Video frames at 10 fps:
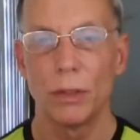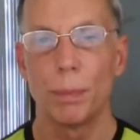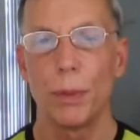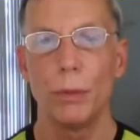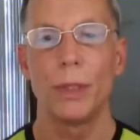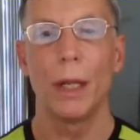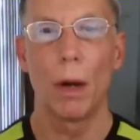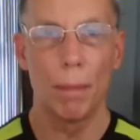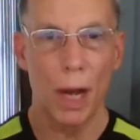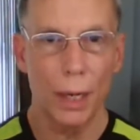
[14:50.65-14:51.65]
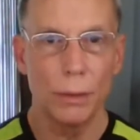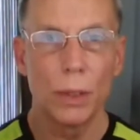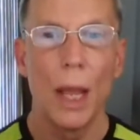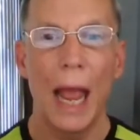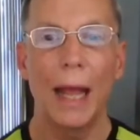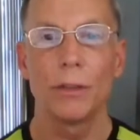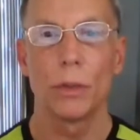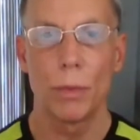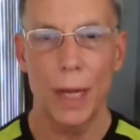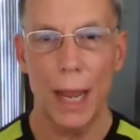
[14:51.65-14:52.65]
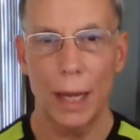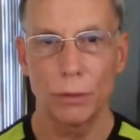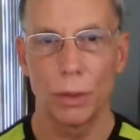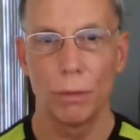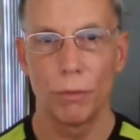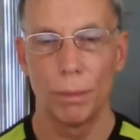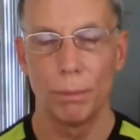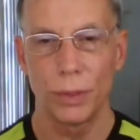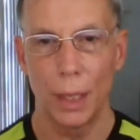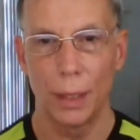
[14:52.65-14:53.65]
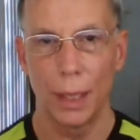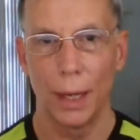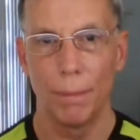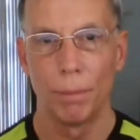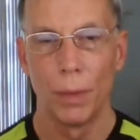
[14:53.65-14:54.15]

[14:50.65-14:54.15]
is produced in our bodies as a reaction from sunlight.